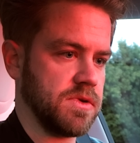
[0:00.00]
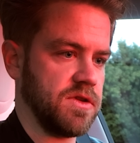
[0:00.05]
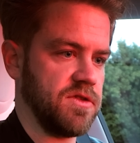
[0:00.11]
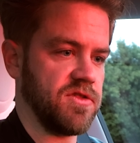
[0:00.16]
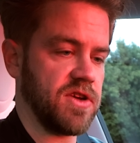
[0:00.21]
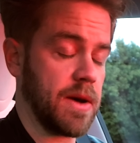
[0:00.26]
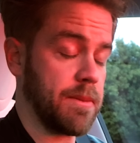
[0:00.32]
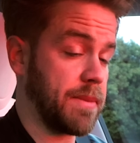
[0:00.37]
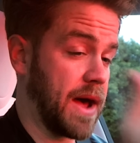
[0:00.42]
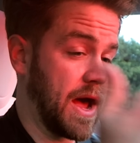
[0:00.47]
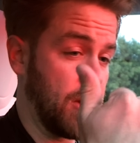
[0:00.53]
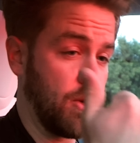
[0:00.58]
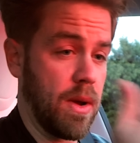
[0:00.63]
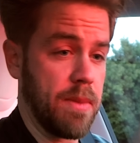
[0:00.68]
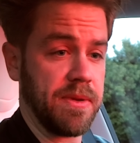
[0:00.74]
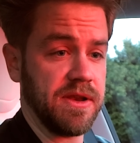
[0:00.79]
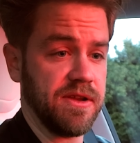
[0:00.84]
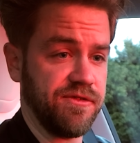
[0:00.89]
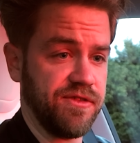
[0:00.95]
We got
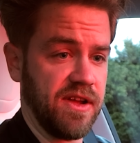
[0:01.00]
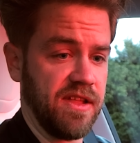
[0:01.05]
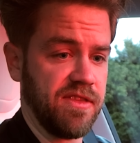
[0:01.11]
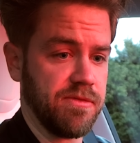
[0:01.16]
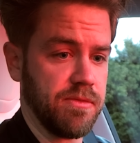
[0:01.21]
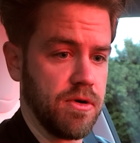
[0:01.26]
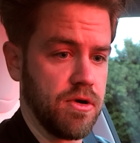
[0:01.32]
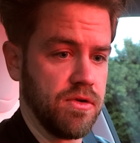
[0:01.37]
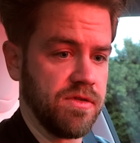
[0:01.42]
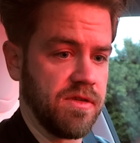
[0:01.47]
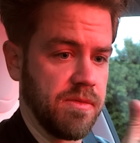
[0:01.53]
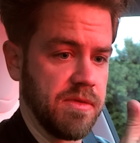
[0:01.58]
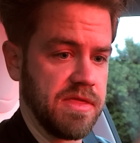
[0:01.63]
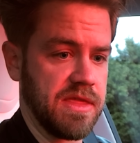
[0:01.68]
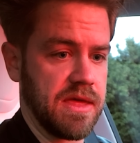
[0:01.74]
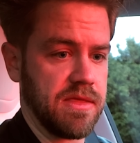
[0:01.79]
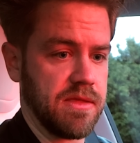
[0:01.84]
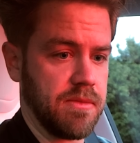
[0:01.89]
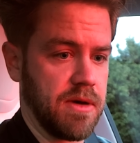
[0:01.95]
bioweapon defense mode, something
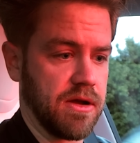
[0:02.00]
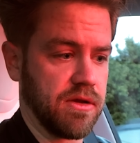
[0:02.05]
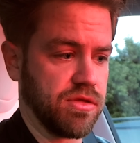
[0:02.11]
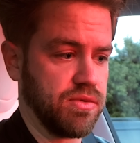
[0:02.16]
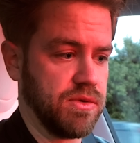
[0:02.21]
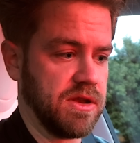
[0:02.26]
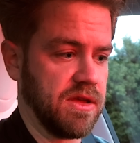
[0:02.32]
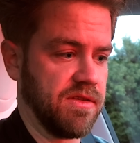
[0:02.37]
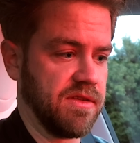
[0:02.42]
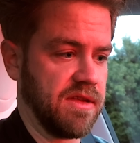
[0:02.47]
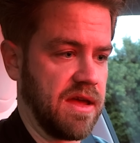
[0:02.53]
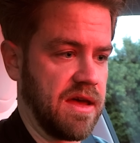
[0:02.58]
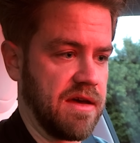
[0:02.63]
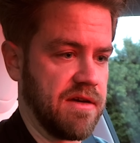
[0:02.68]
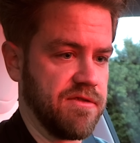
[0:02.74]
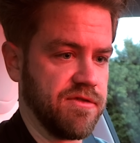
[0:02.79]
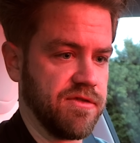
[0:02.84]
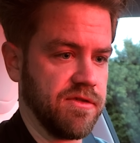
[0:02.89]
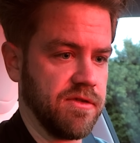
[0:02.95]
that the Model 3 doesn't
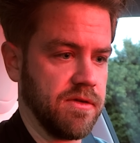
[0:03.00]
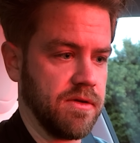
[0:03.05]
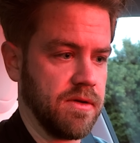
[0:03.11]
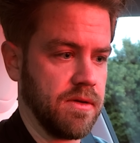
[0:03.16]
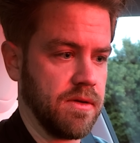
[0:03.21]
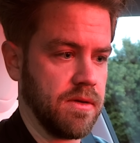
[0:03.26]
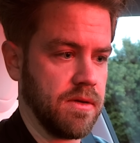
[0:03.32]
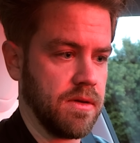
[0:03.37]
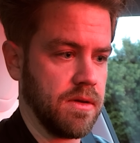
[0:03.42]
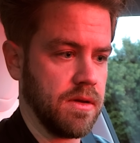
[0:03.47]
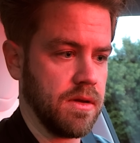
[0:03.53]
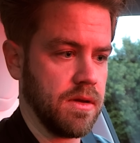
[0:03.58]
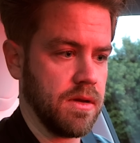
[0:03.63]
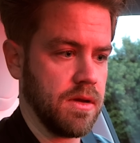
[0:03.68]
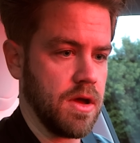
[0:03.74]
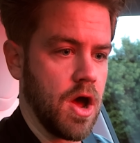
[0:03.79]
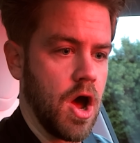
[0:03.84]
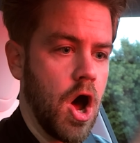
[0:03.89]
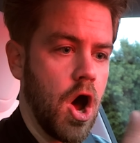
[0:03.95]
have.
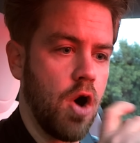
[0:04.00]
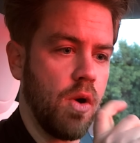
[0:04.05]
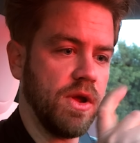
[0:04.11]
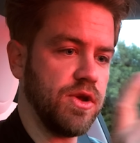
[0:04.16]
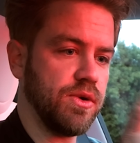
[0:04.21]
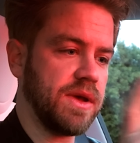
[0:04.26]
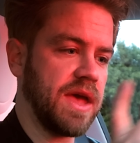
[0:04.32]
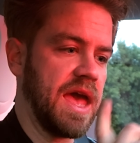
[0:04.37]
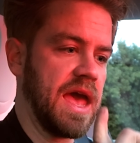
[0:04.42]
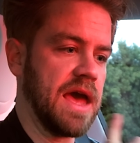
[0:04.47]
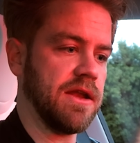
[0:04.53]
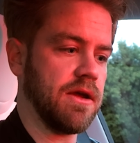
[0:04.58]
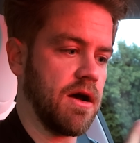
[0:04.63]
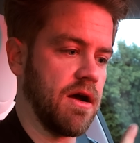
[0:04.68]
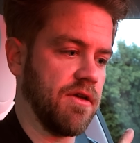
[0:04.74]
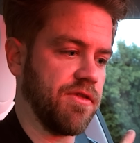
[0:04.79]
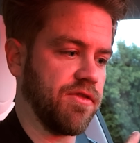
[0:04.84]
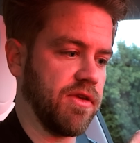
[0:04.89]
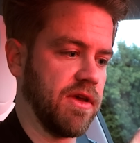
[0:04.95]
Oh, and you can
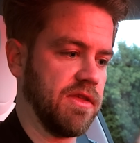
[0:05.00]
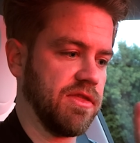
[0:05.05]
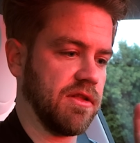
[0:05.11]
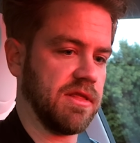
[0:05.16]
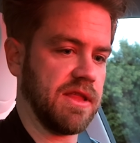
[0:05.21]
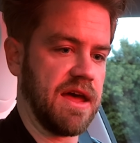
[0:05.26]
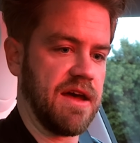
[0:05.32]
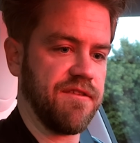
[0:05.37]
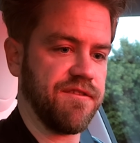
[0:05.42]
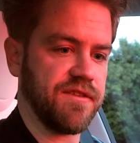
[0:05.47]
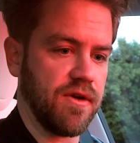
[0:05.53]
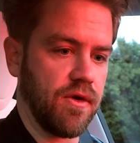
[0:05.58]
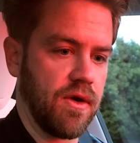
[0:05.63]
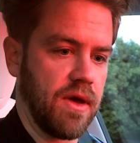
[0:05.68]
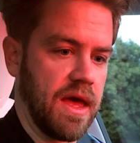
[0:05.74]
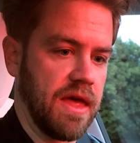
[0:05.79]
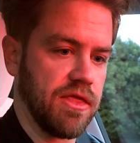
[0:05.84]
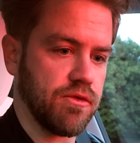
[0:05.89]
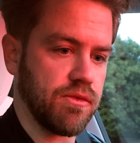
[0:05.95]
oscillate the left
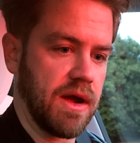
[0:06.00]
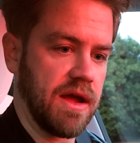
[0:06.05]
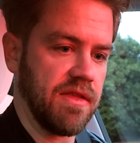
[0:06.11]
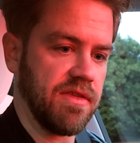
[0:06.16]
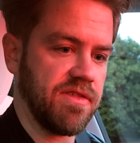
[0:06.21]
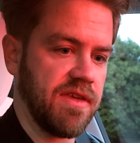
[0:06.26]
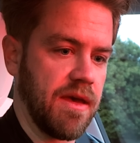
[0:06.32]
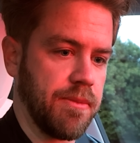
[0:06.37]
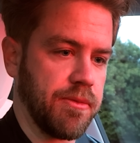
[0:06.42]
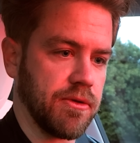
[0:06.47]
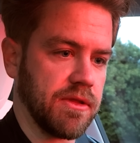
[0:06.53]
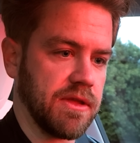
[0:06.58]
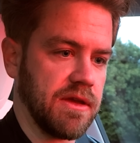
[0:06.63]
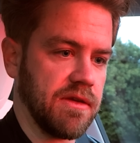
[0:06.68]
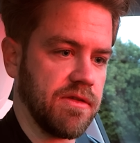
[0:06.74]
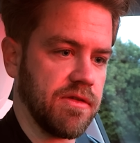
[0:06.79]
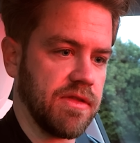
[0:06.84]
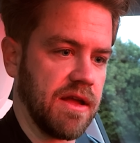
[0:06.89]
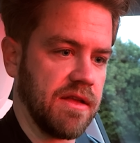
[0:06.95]
and the right separately,
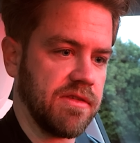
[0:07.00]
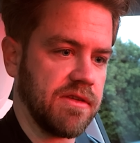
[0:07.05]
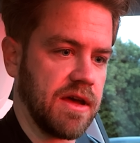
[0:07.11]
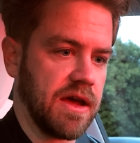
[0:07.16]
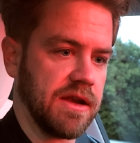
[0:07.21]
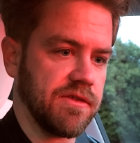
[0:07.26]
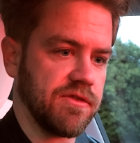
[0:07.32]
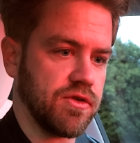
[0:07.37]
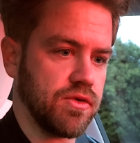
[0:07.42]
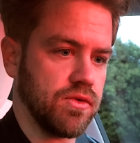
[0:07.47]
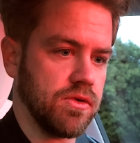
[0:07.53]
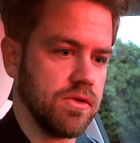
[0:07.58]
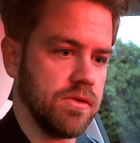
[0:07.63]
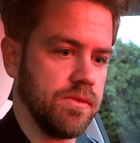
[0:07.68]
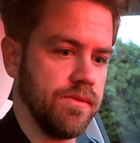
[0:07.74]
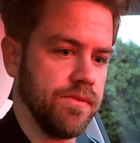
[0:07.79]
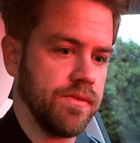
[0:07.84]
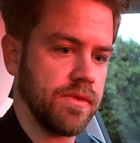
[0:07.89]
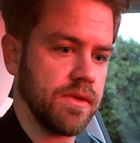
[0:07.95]
so that's kind of cool.
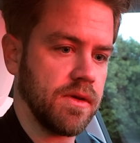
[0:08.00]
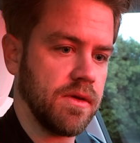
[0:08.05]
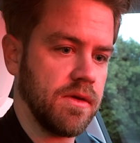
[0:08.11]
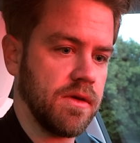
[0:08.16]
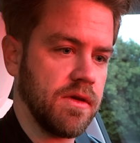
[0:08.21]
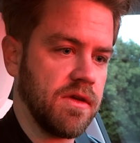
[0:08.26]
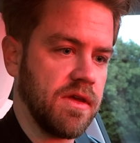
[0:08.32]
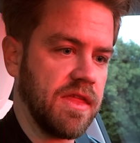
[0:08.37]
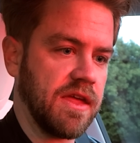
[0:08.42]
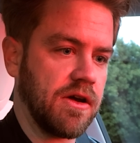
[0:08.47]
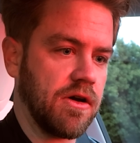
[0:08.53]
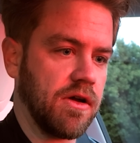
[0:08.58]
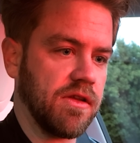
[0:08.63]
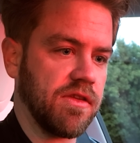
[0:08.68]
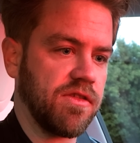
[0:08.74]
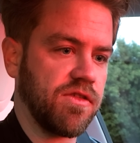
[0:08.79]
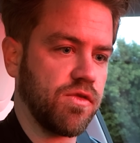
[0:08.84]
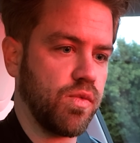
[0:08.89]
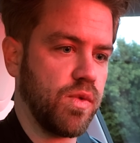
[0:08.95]
They call it
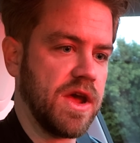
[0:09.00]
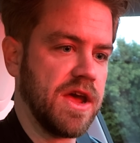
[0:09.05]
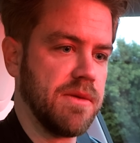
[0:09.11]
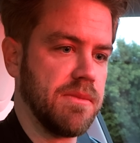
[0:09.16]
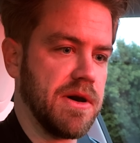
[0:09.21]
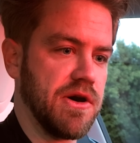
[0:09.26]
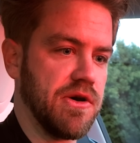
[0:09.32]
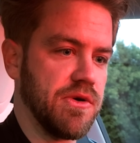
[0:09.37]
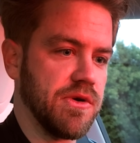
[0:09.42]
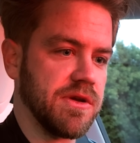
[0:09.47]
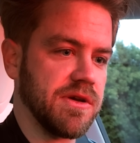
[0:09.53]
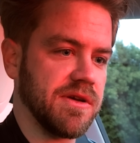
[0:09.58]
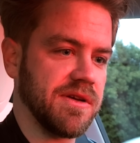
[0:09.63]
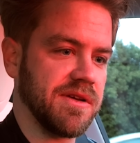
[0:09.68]
swing mode.